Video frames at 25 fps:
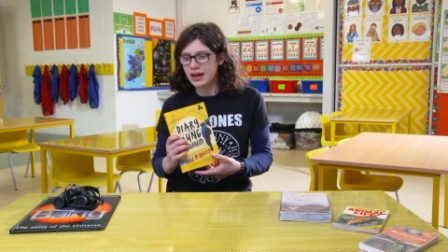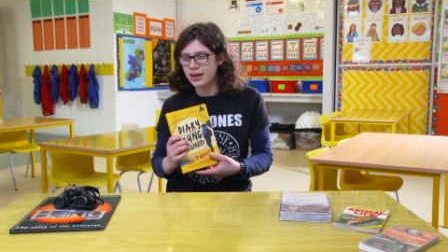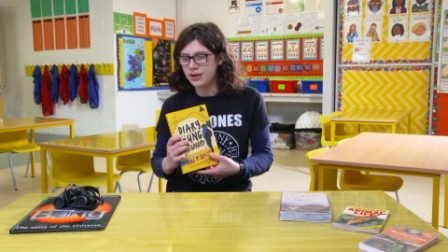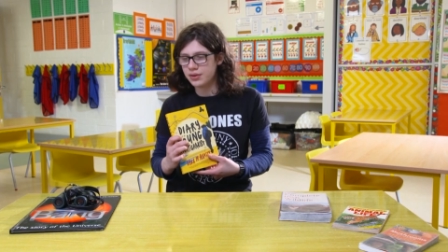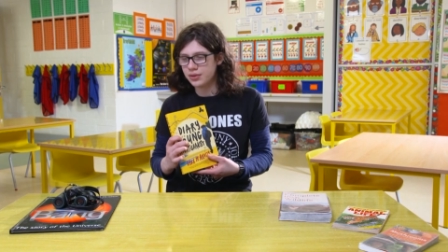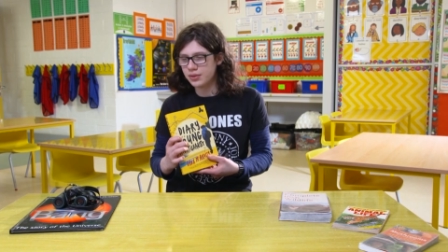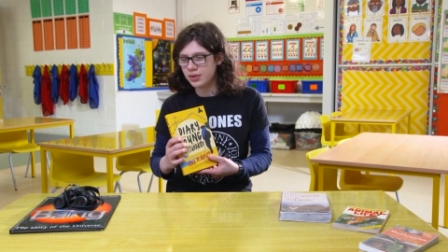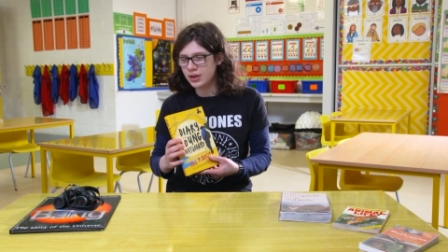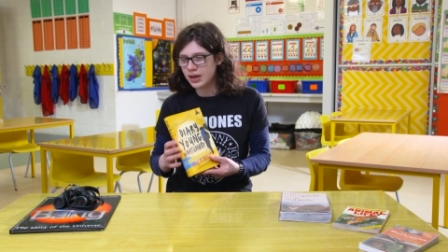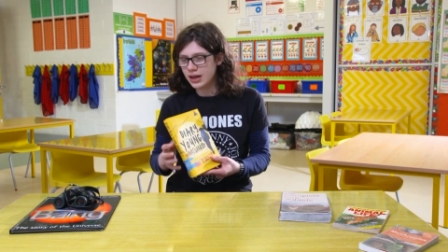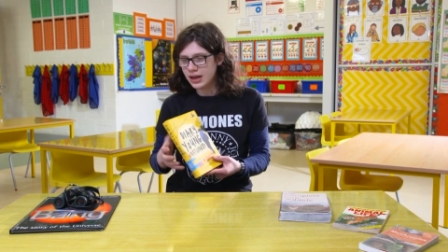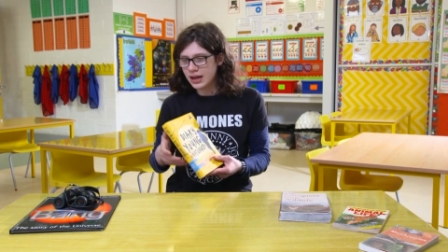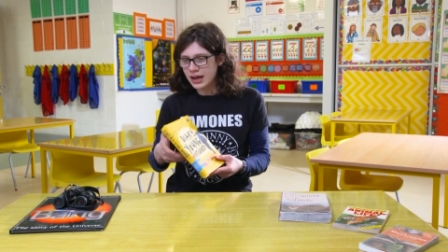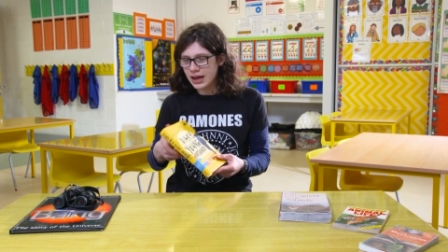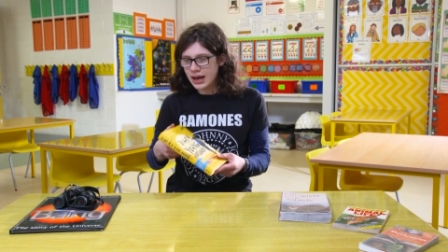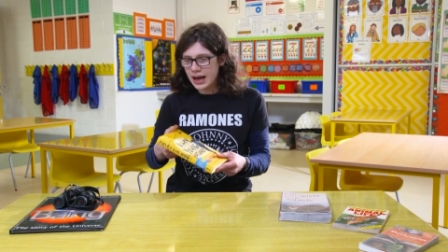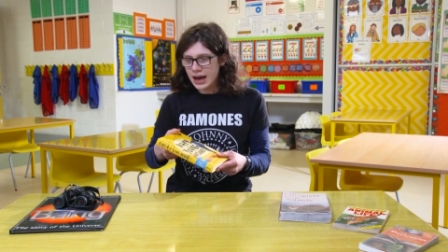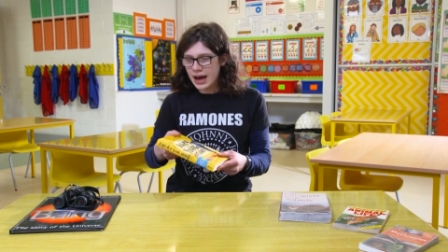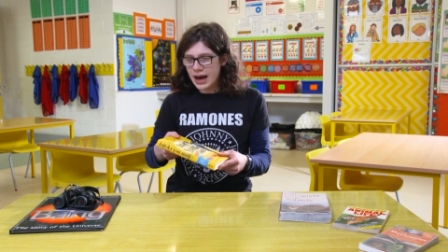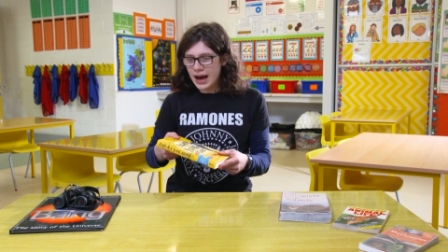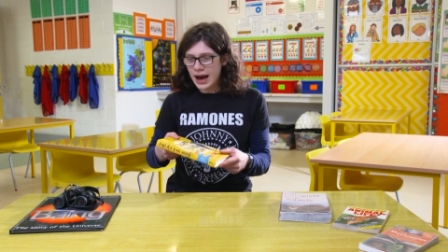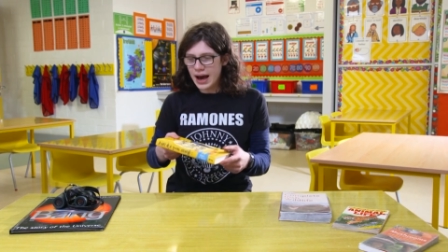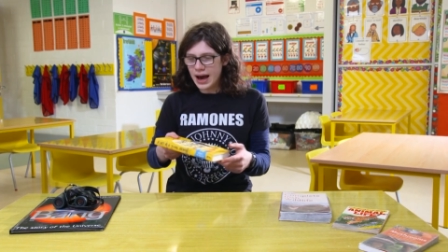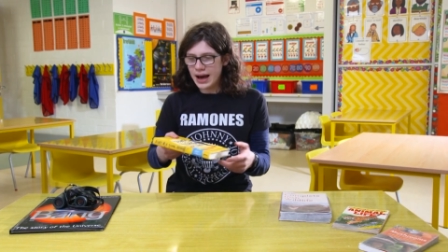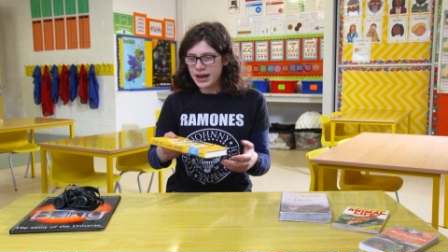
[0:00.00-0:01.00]
now,
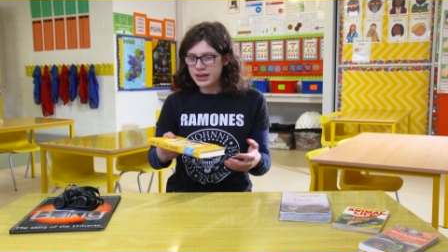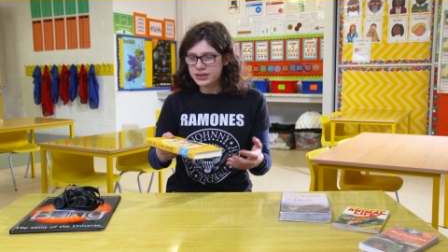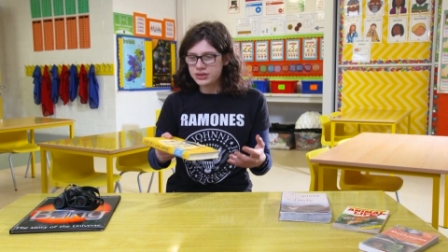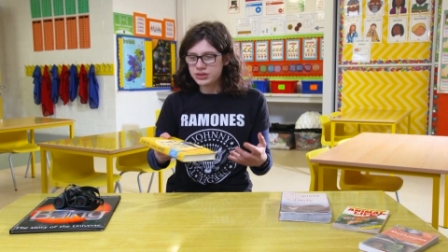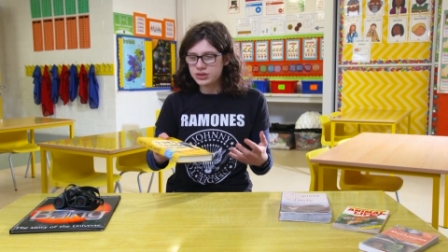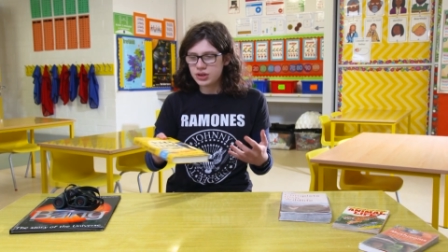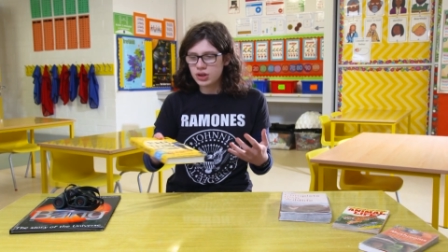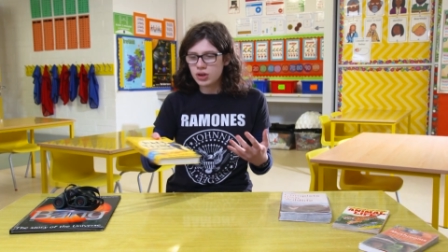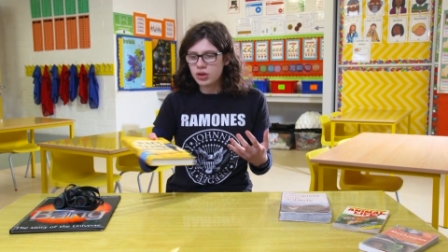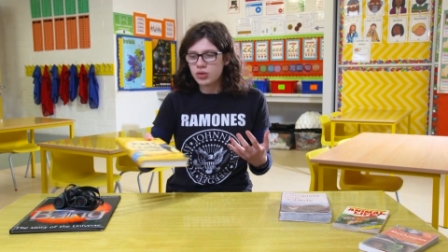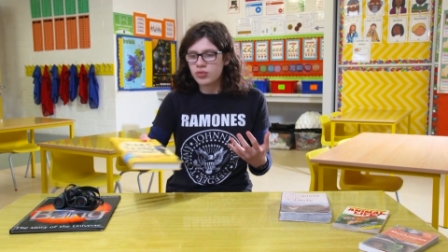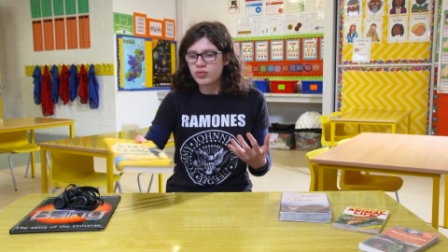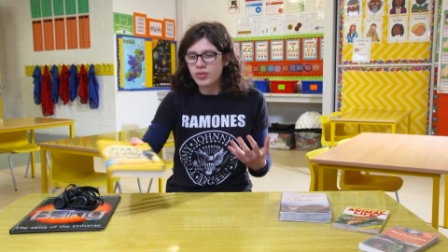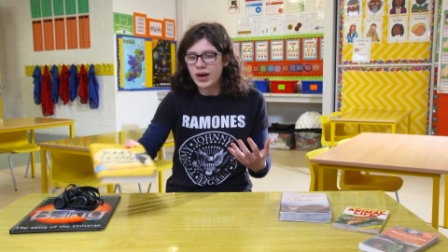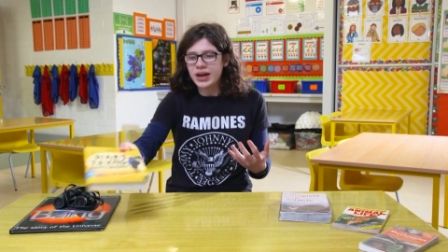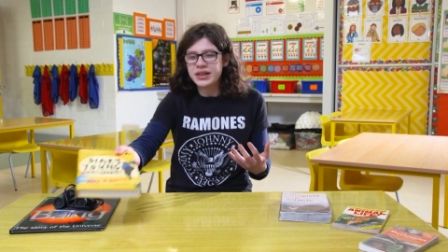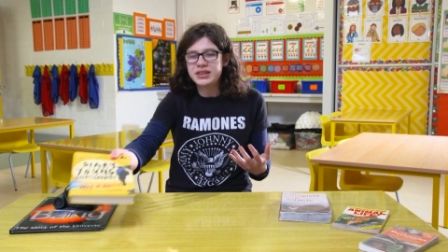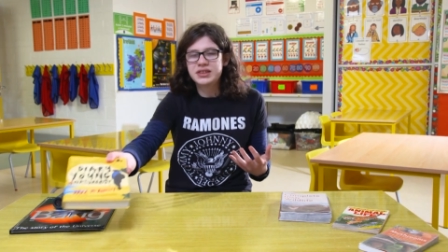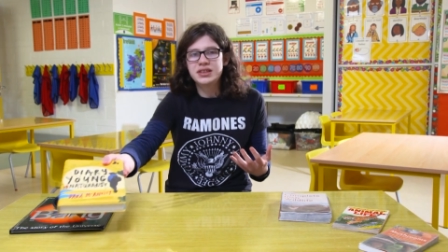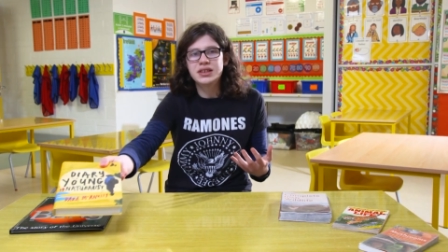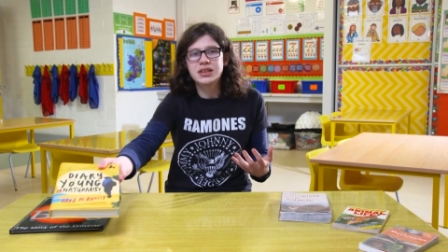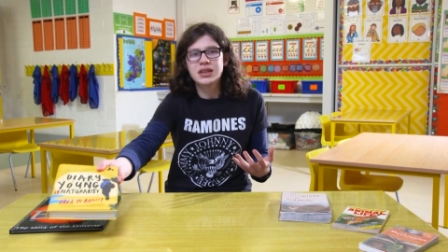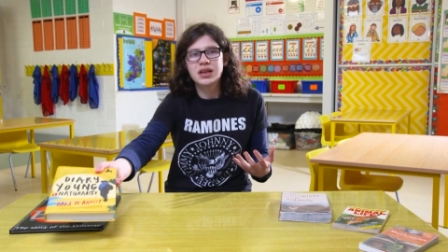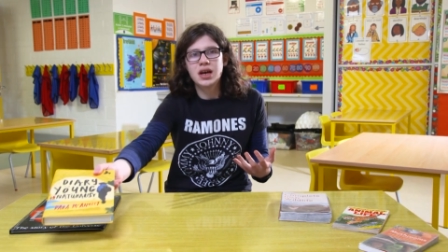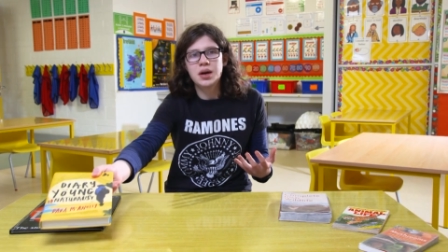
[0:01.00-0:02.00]
and
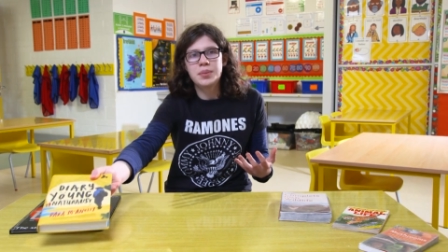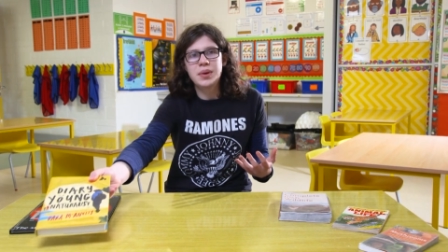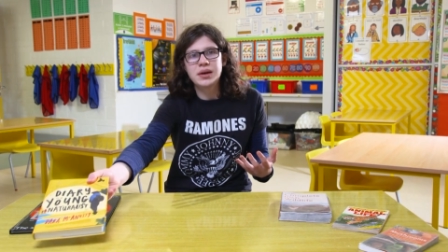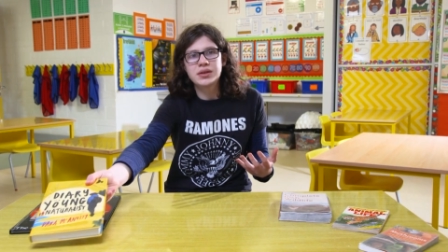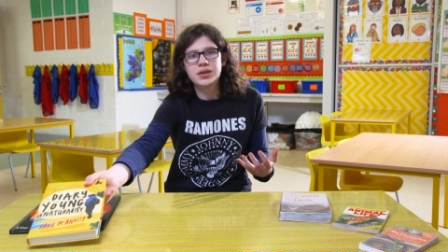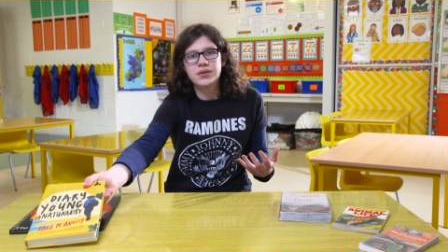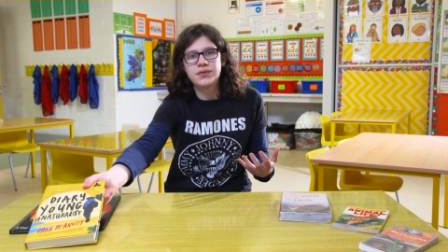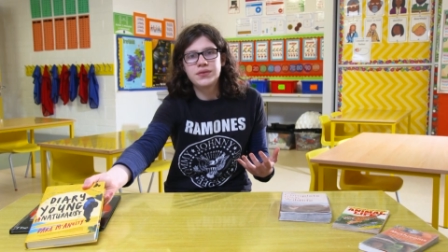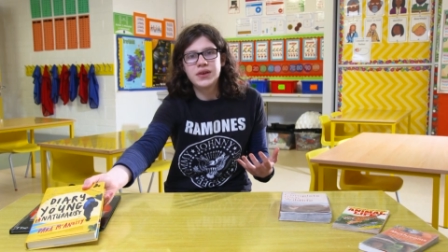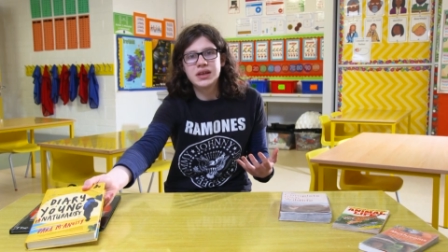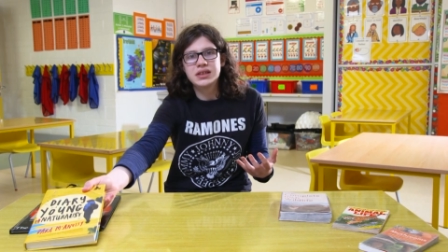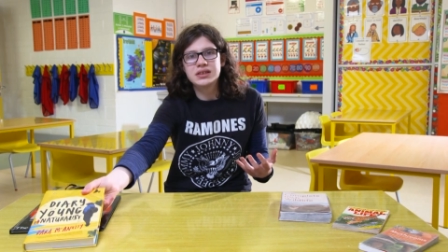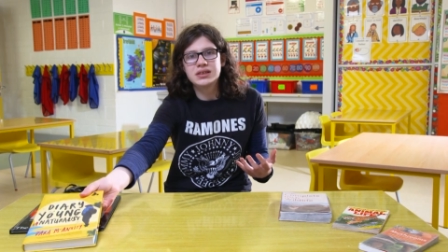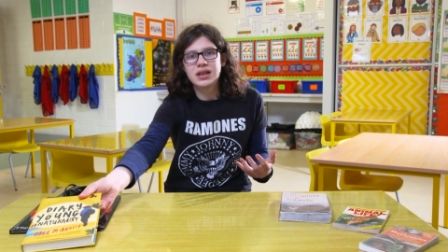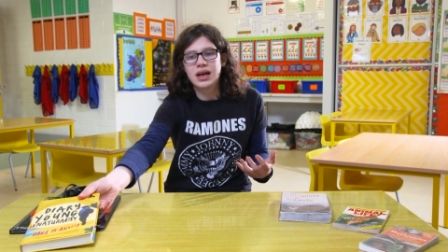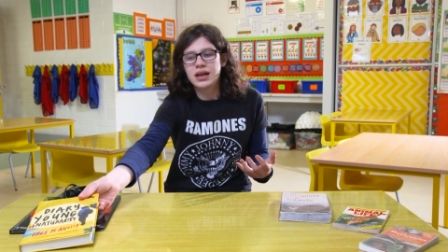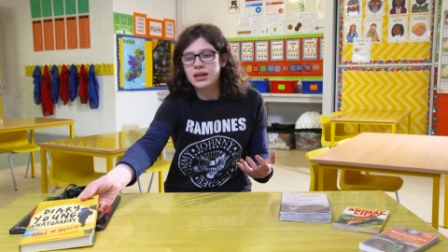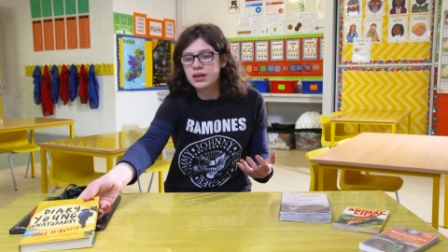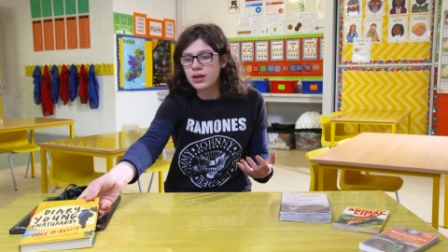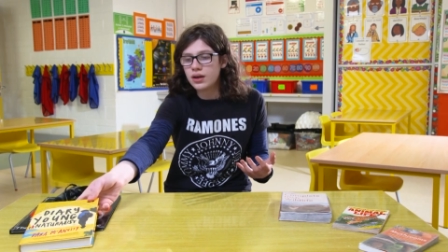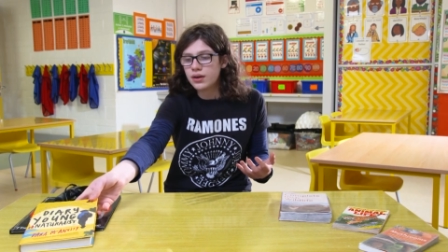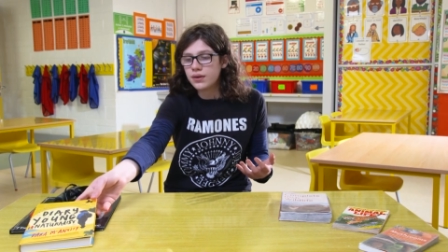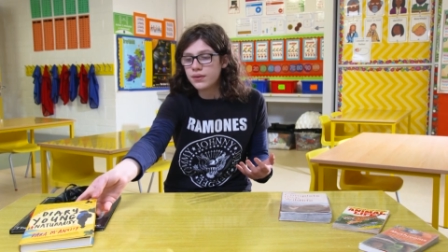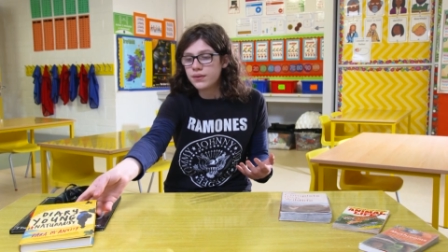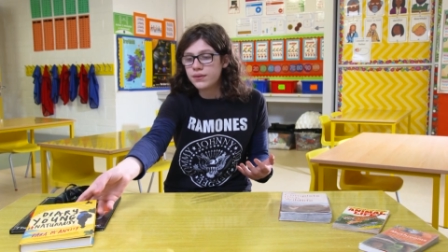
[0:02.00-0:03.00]
writing about the things I
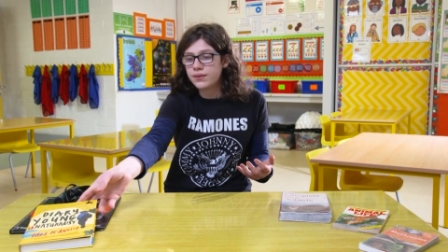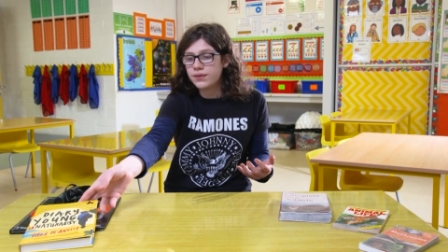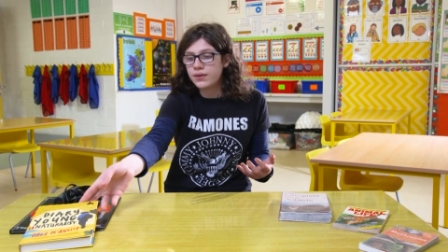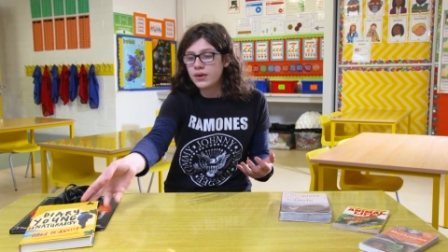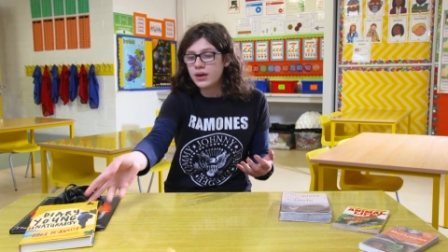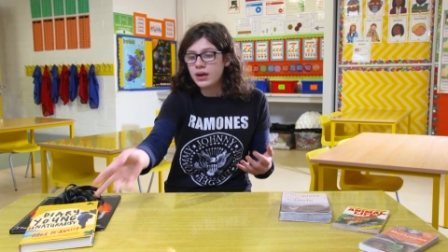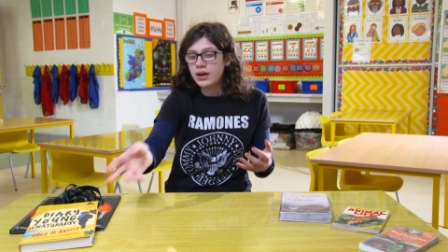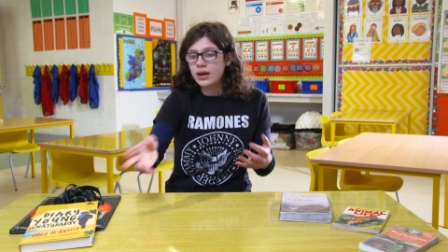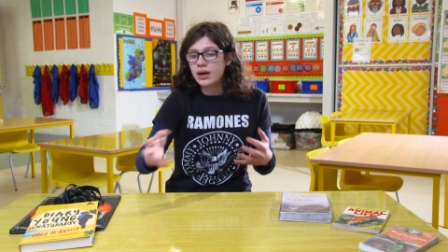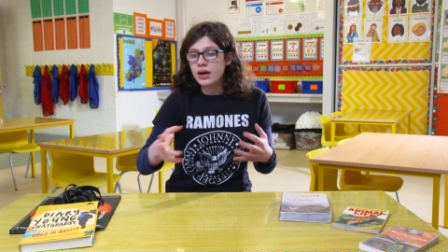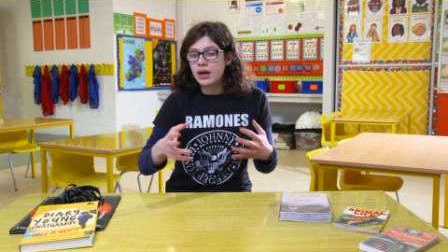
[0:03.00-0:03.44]
love,